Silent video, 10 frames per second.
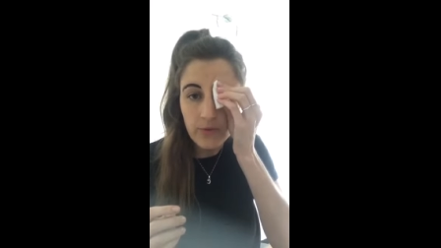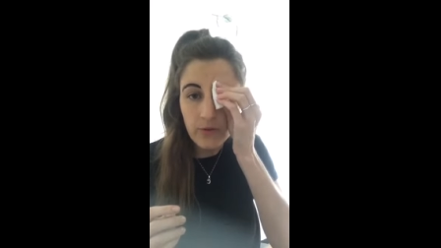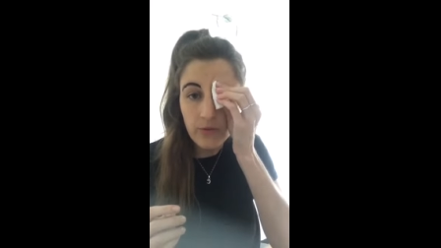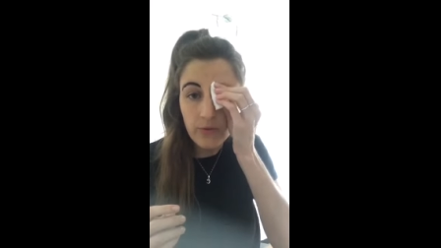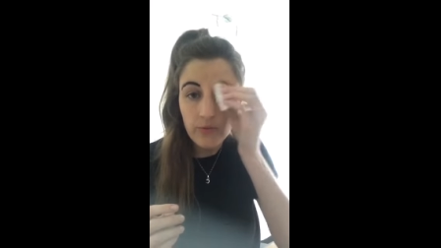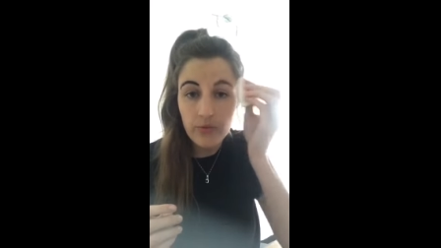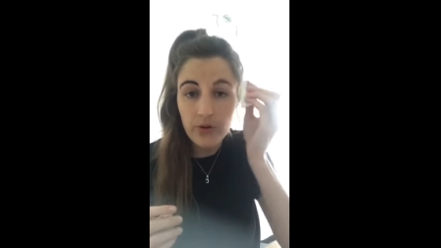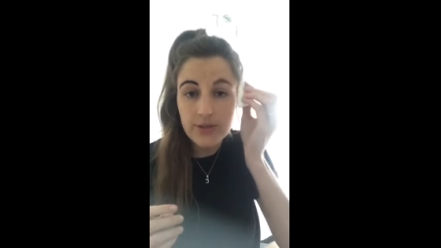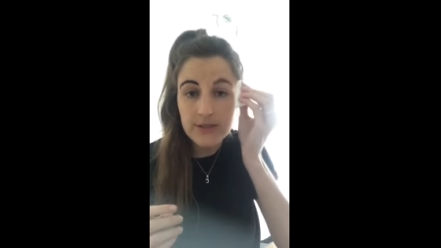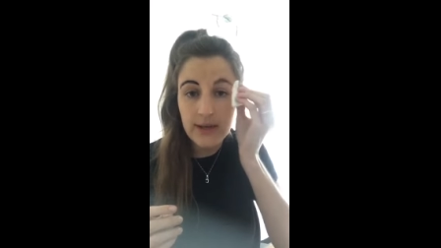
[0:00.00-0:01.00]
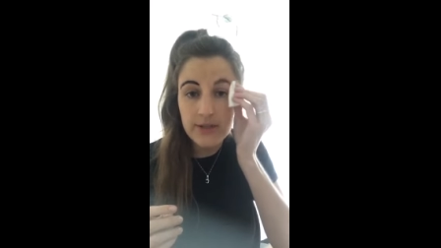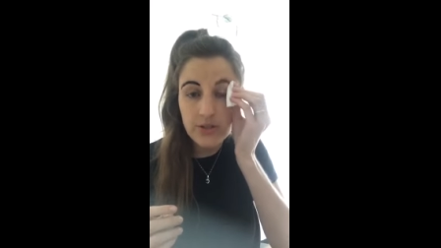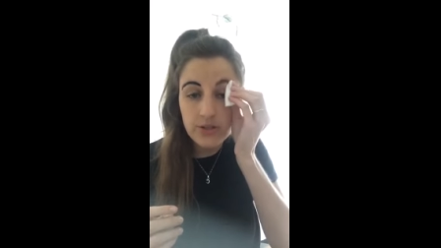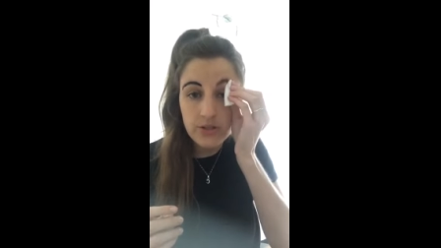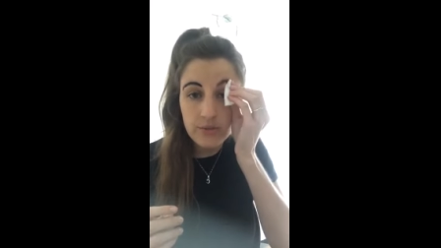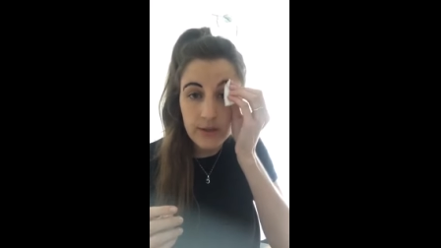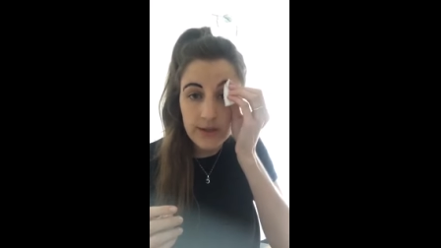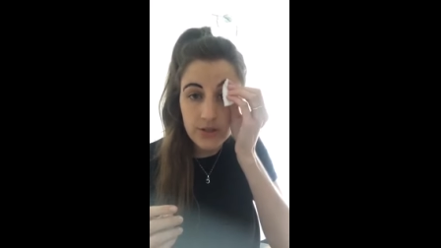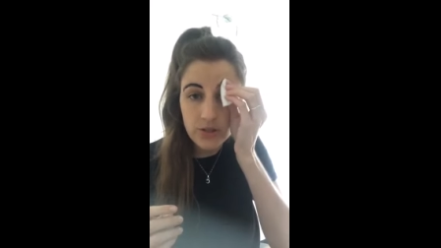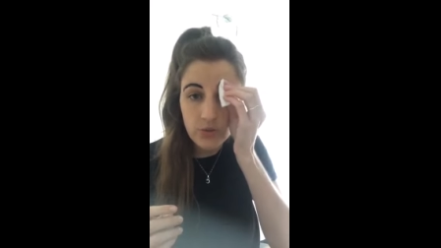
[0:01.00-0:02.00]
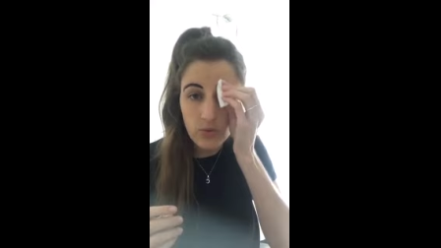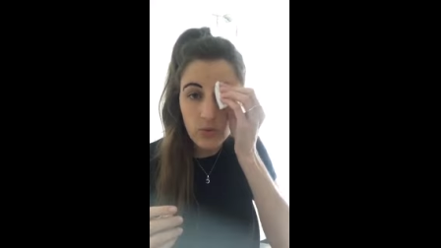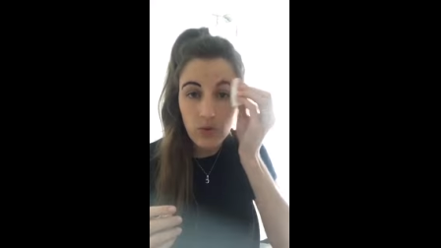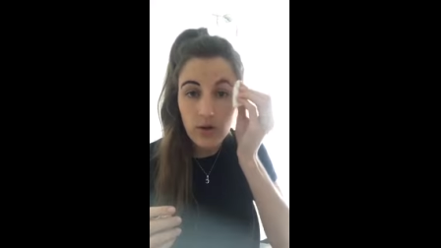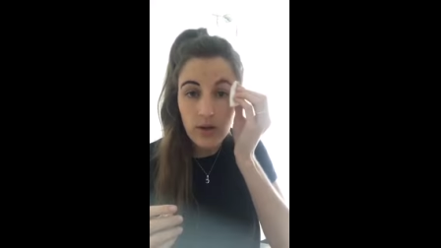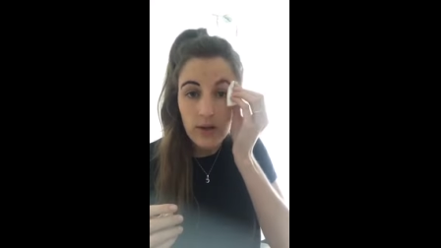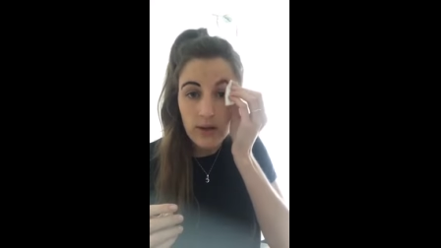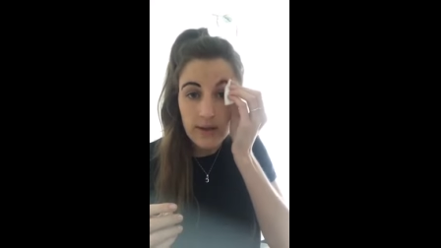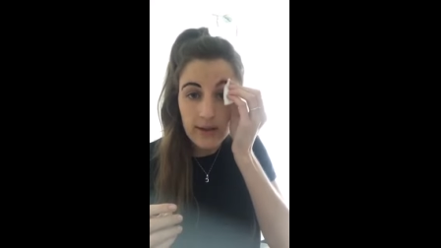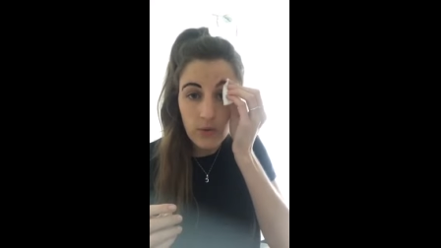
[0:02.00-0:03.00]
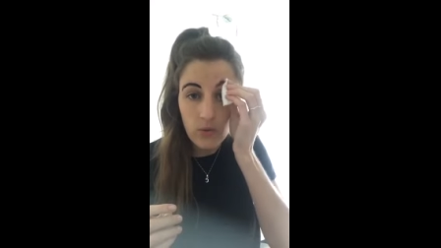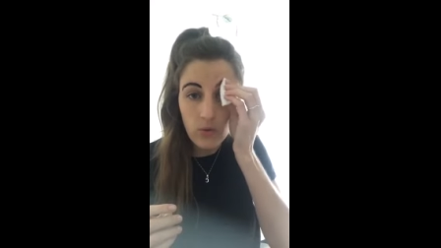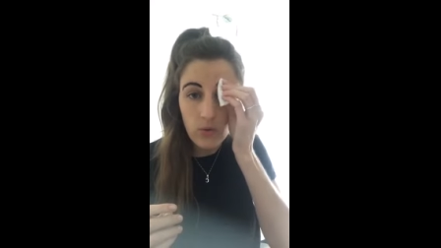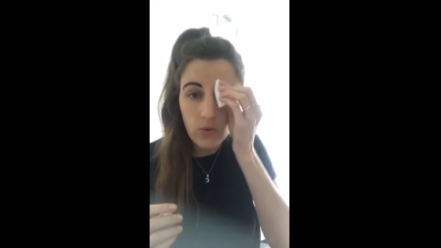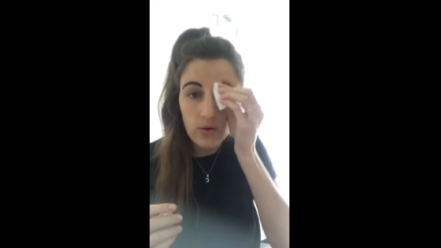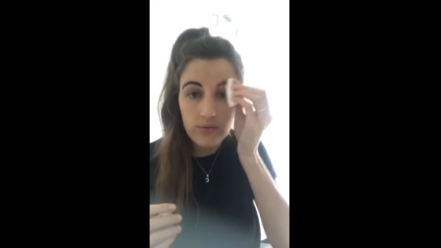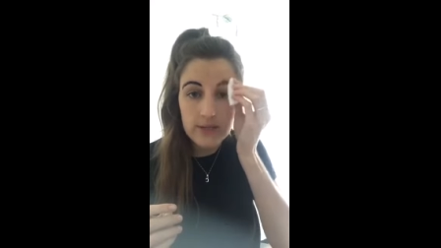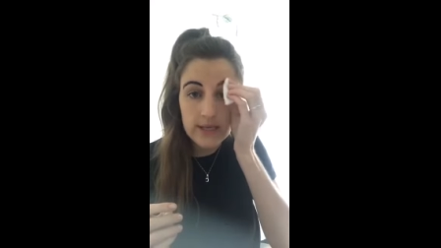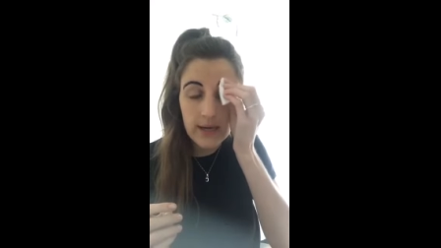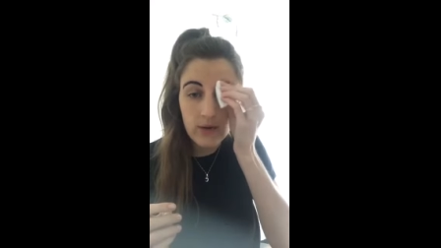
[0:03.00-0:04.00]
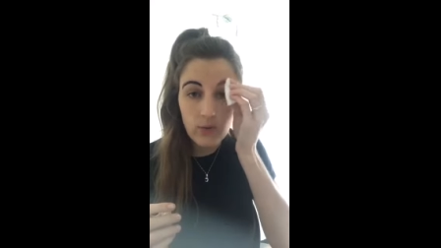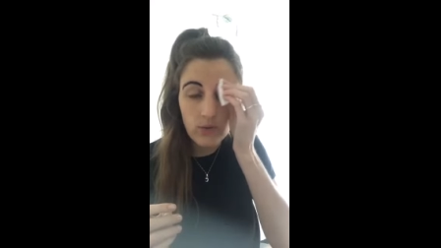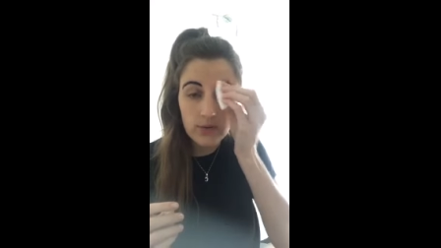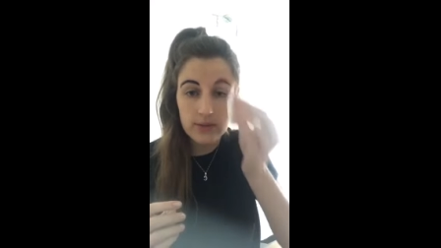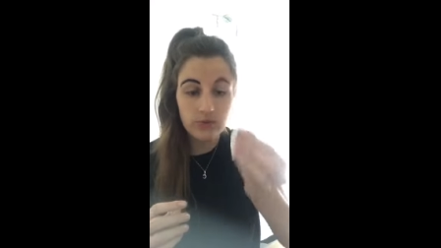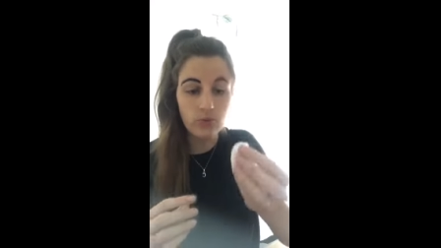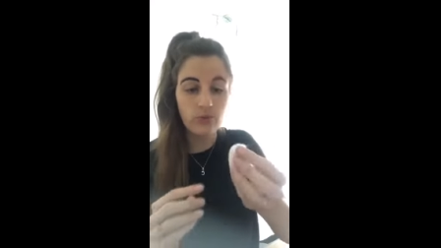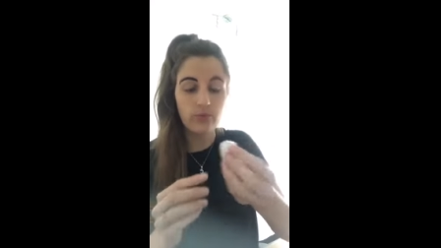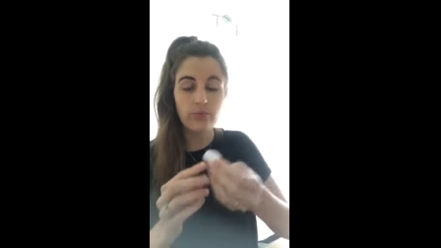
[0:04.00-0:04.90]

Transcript: the reverse side, just to make sure that all of the dye is off.